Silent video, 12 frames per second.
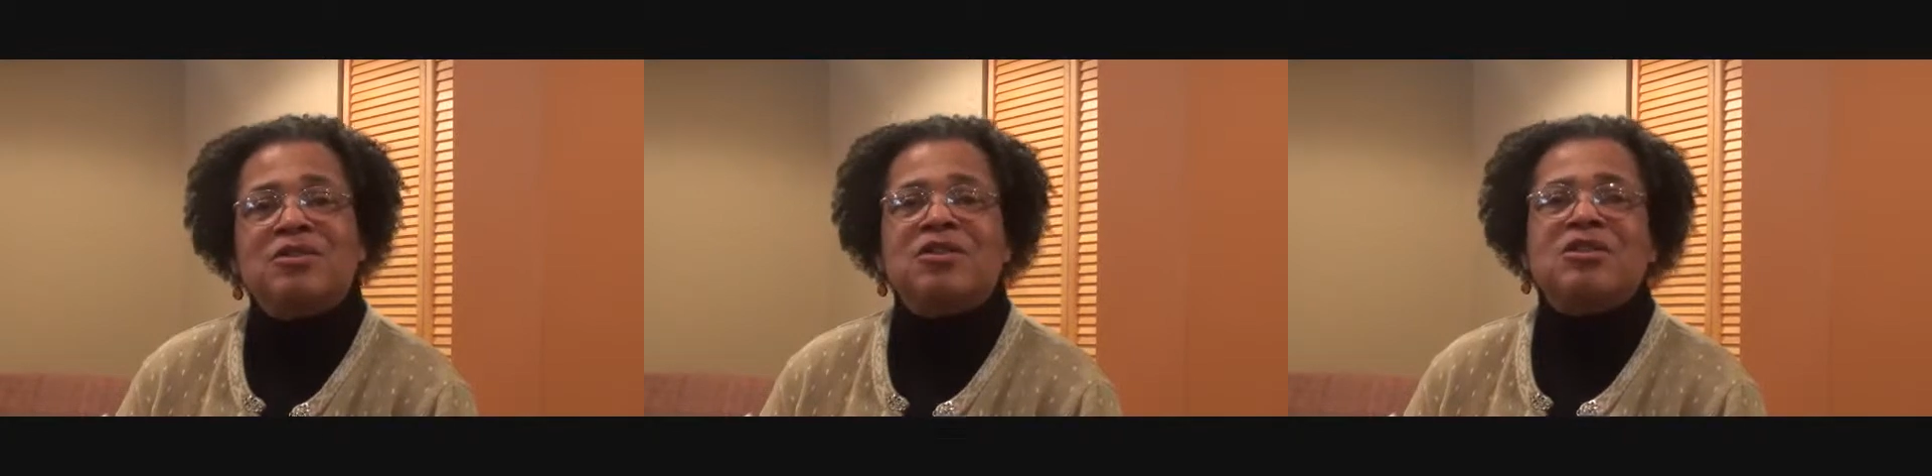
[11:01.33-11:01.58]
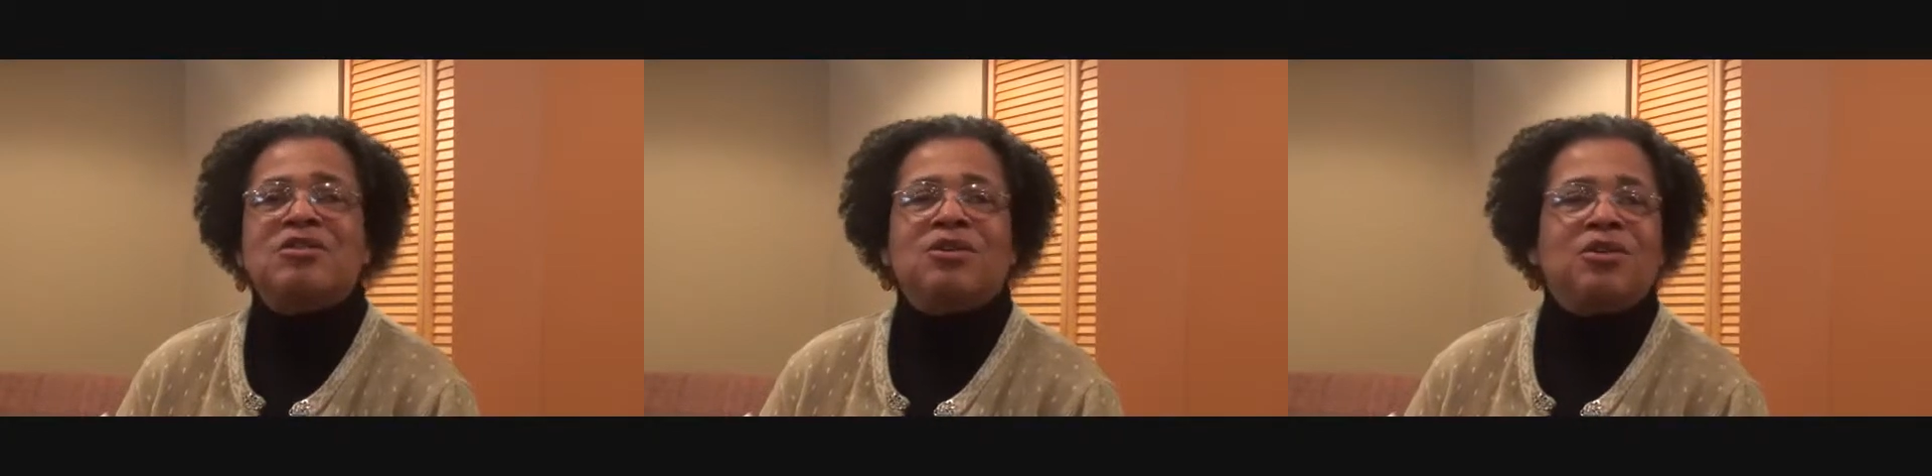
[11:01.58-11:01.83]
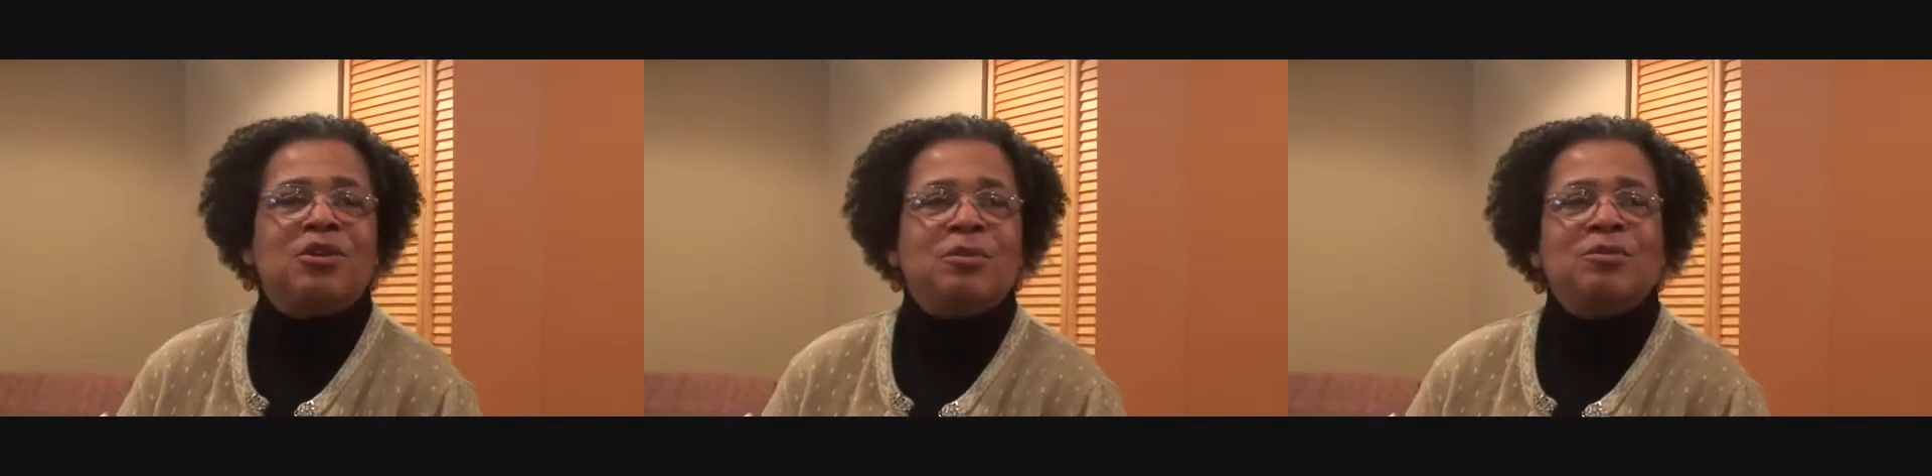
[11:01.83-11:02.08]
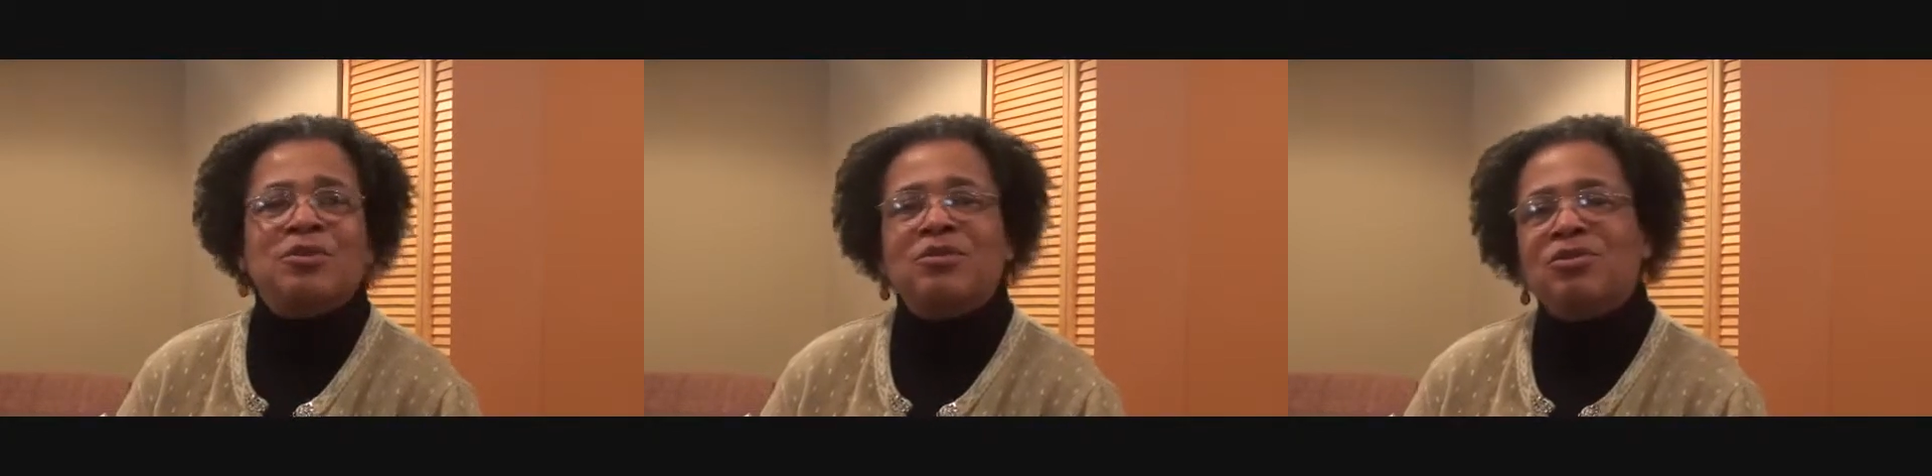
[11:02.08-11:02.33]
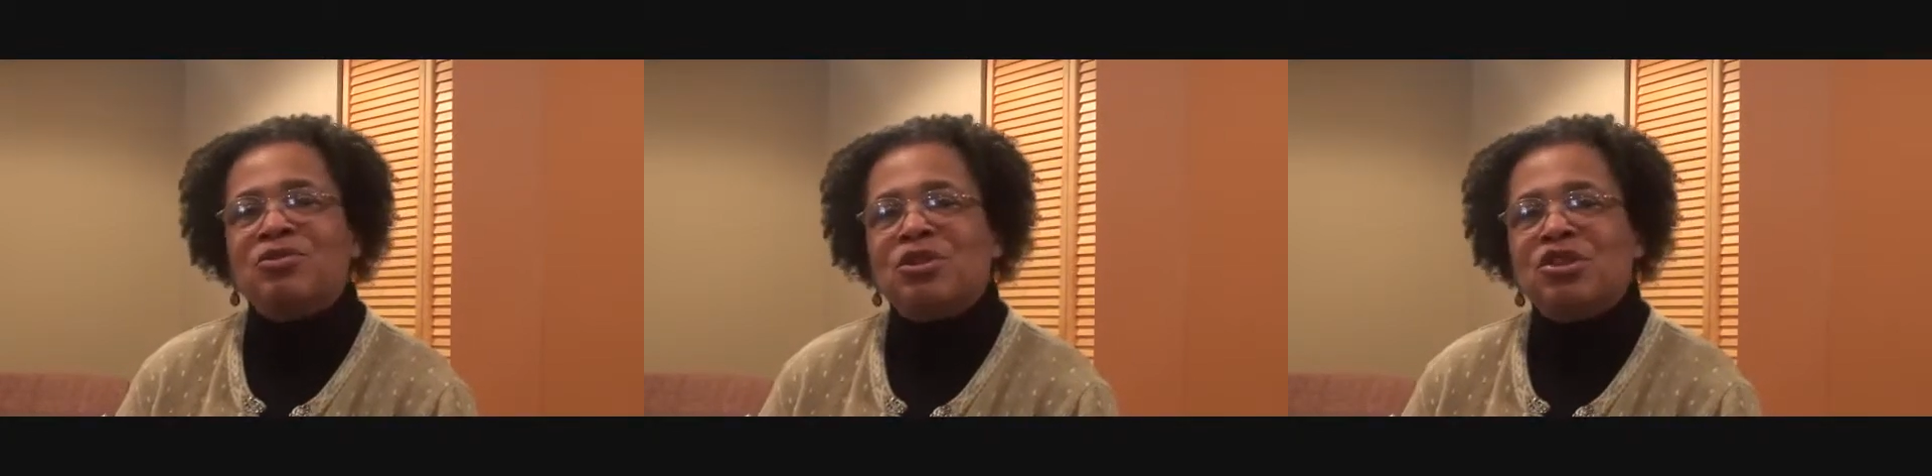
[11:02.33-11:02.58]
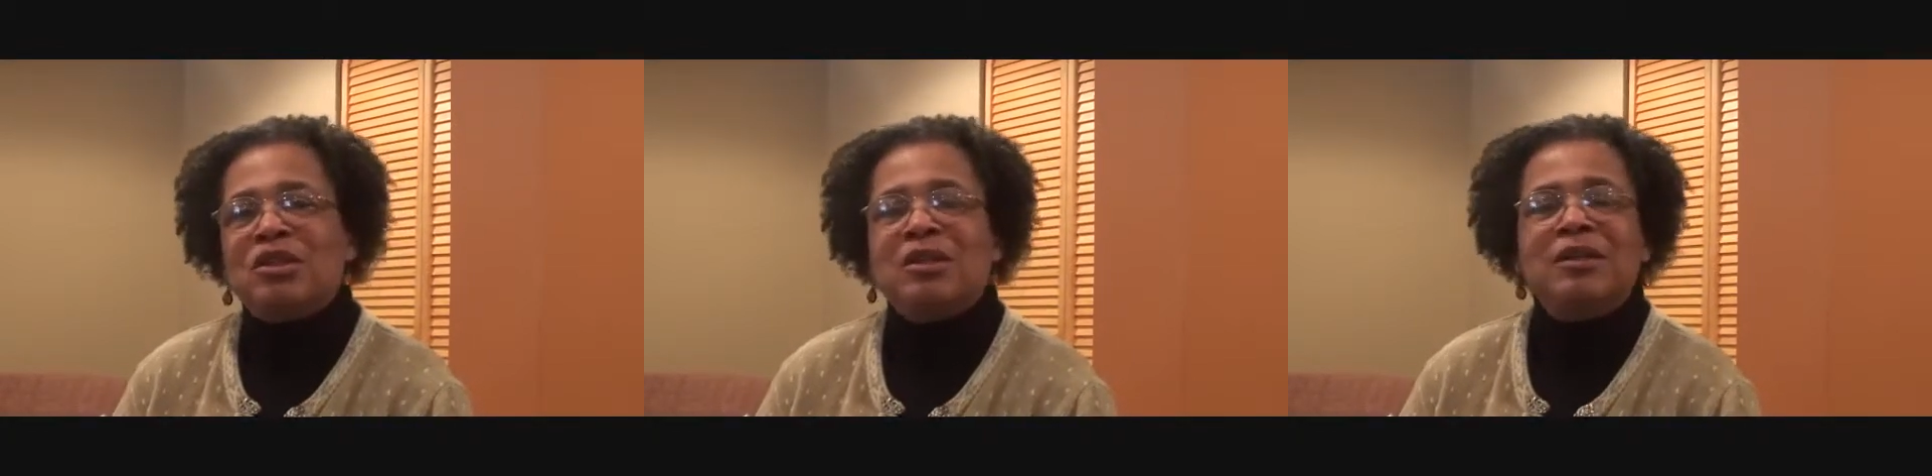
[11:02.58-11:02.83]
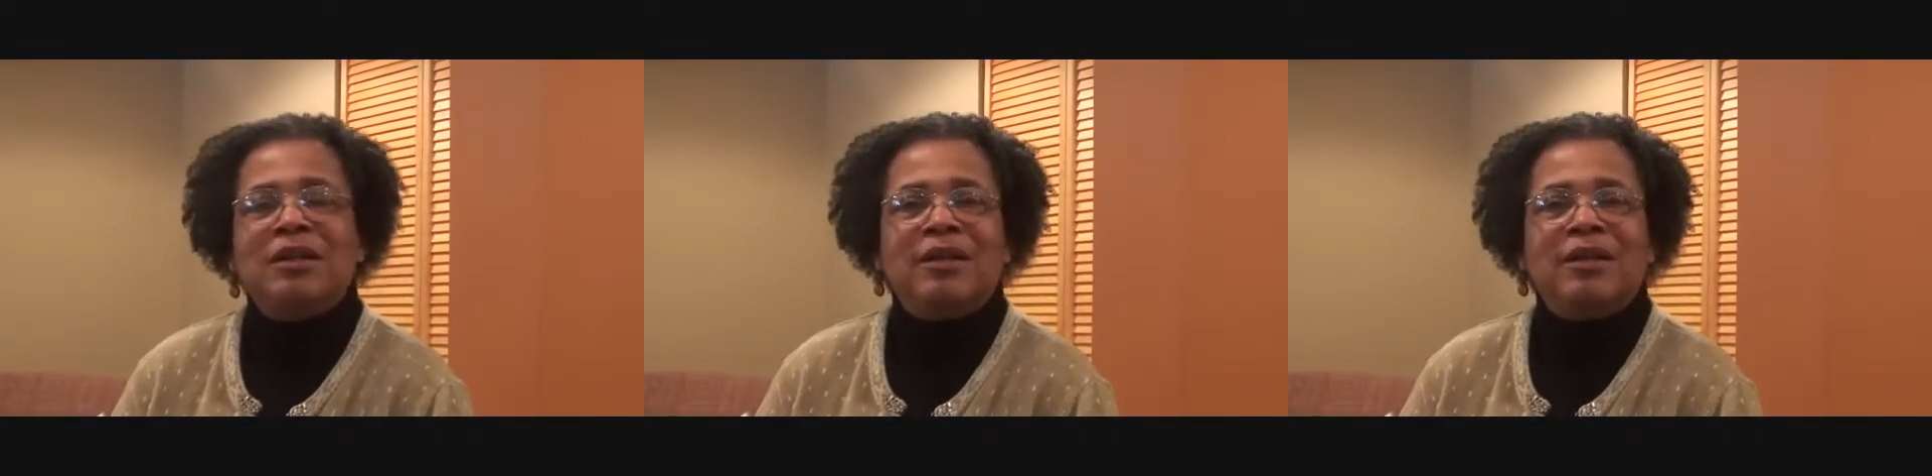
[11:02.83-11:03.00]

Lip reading: such as herbs or nutrition,